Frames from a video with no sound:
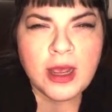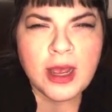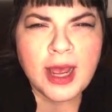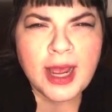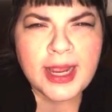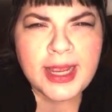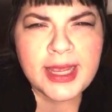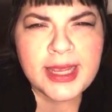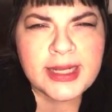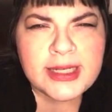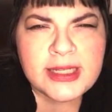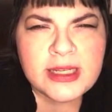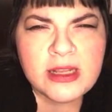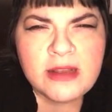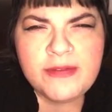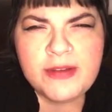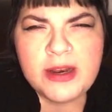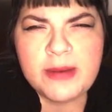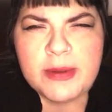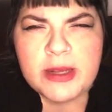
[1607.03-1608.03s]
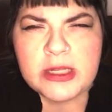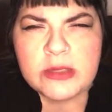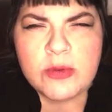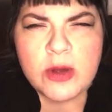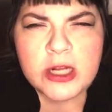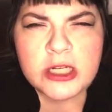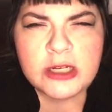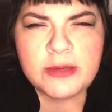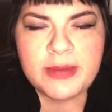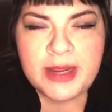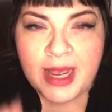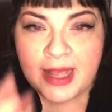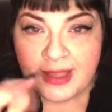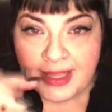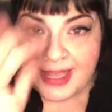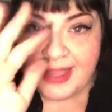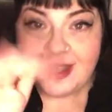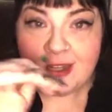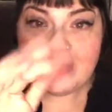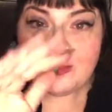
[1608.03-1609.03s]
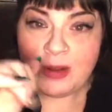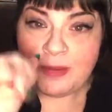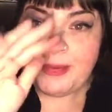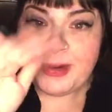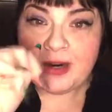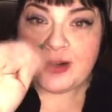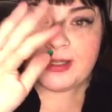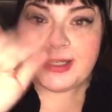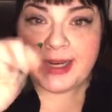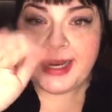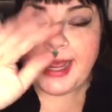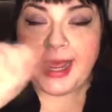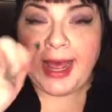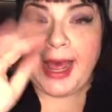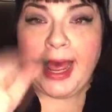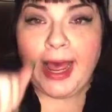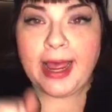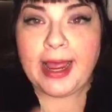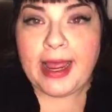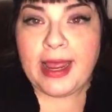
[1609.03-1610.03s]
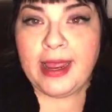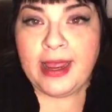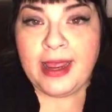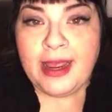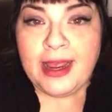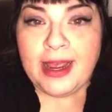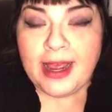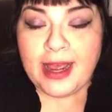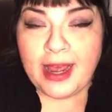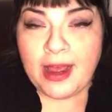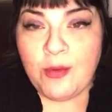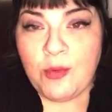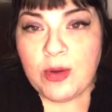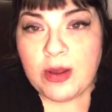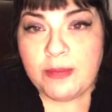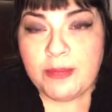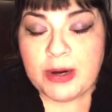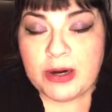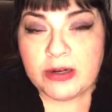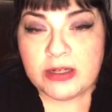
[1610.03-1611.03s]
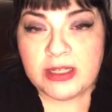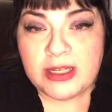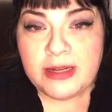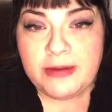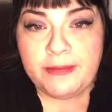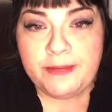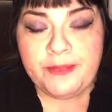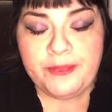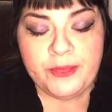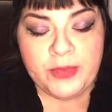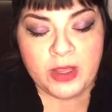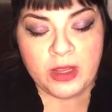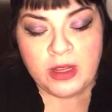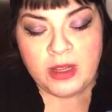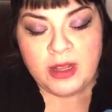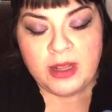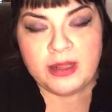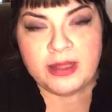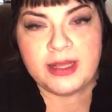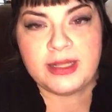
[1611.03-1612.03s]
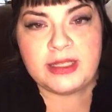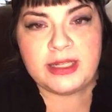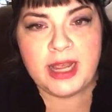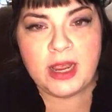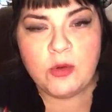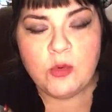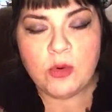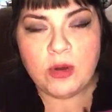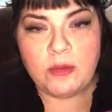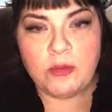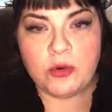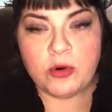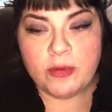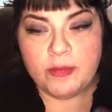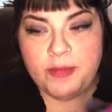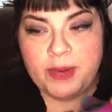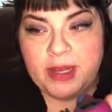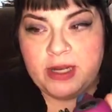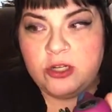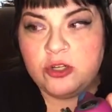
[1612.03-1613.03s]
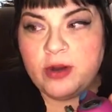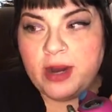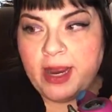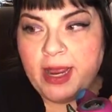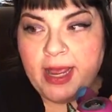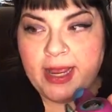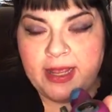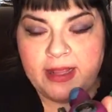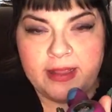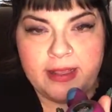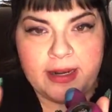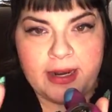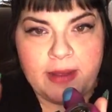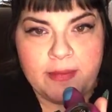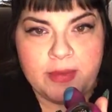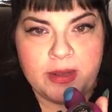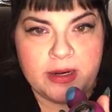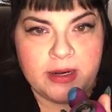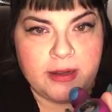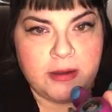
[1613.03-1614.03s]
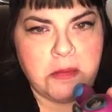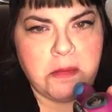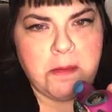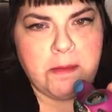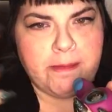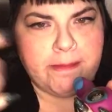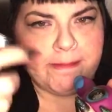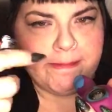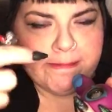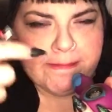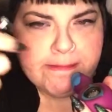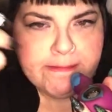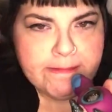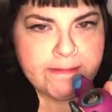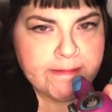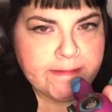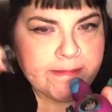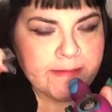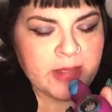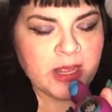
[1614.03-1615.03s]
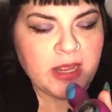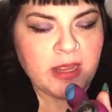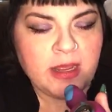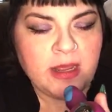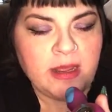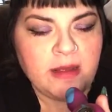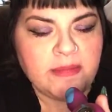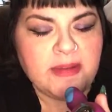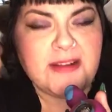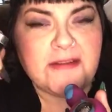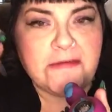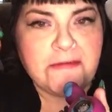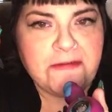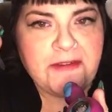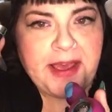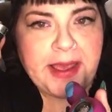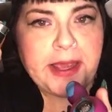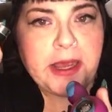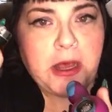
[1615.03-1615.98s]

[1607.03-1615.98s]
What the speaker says: I can't tell if anybody's watching me. I think there's one person. Hi. Hi, one person. Let's take one more big drag and then I'm gonna feck